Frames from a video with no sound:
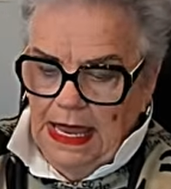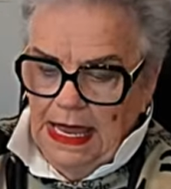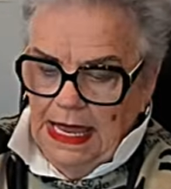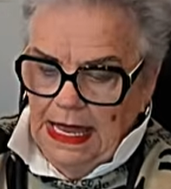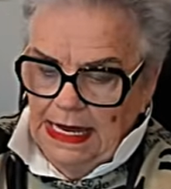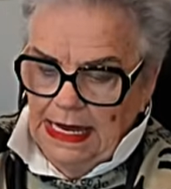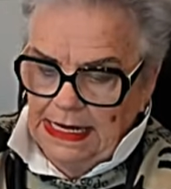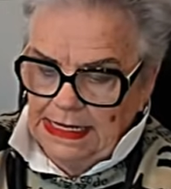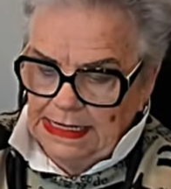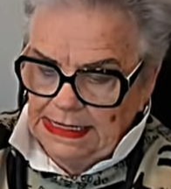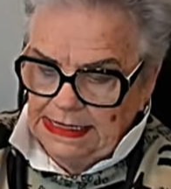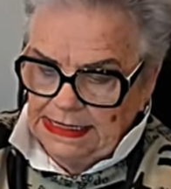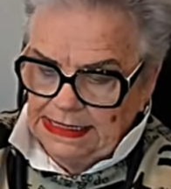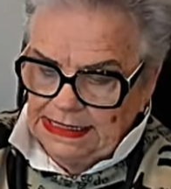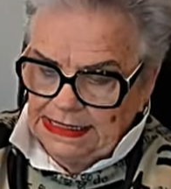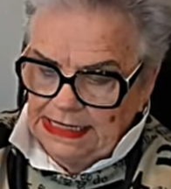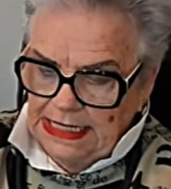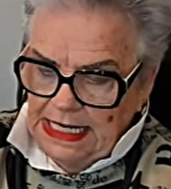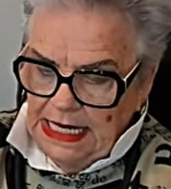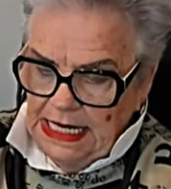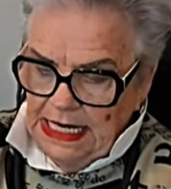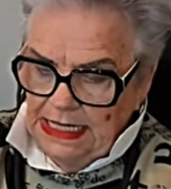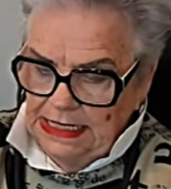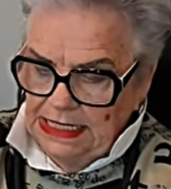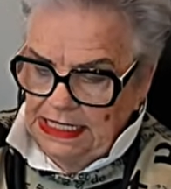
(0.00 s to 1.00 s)
And
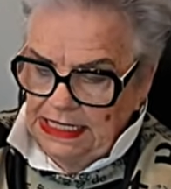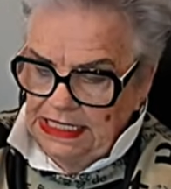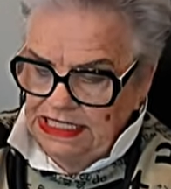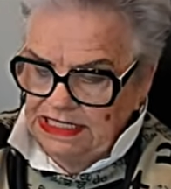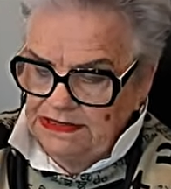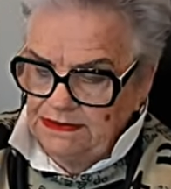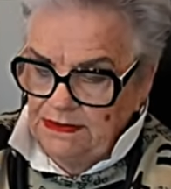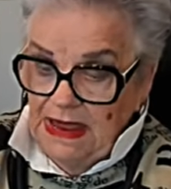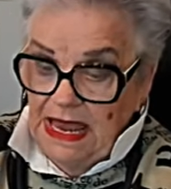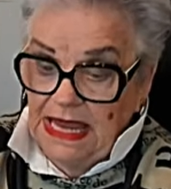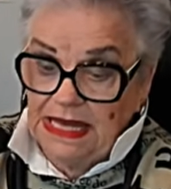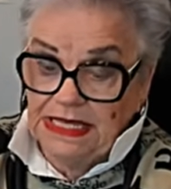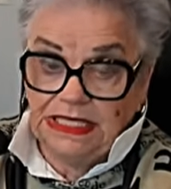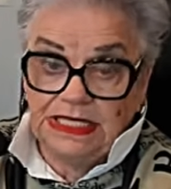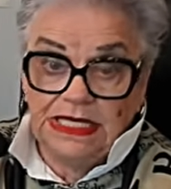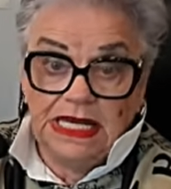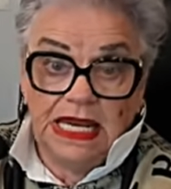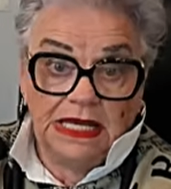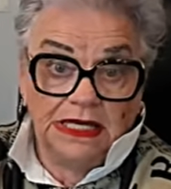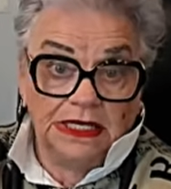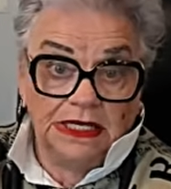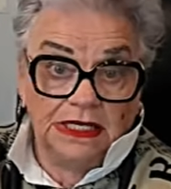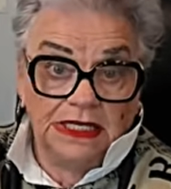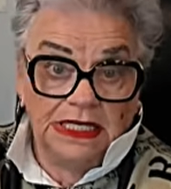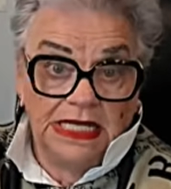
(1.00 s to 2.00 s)
his mate
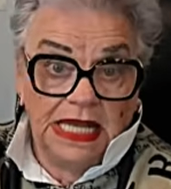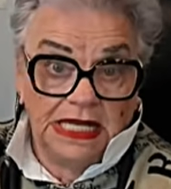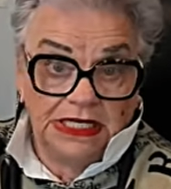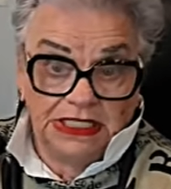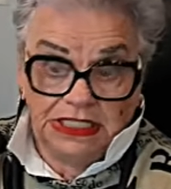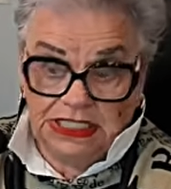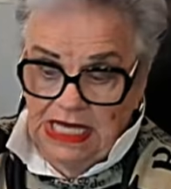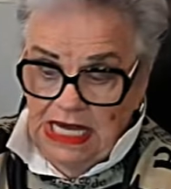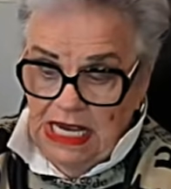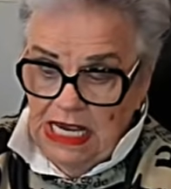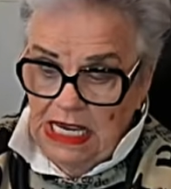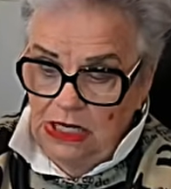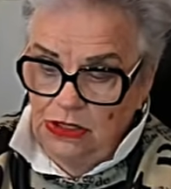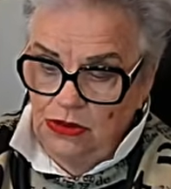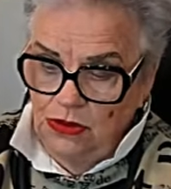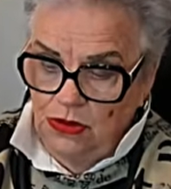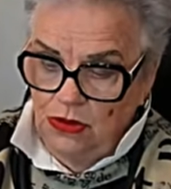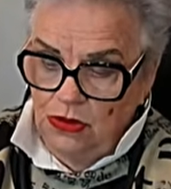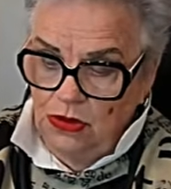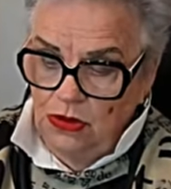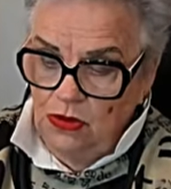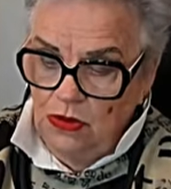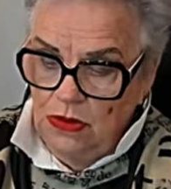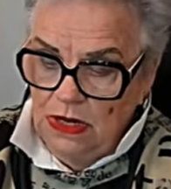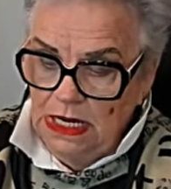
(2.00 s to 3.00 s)

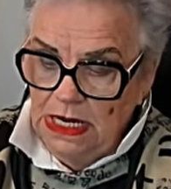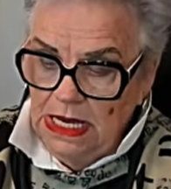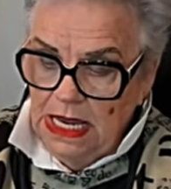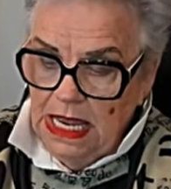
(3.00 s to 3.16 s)
Netanyahu,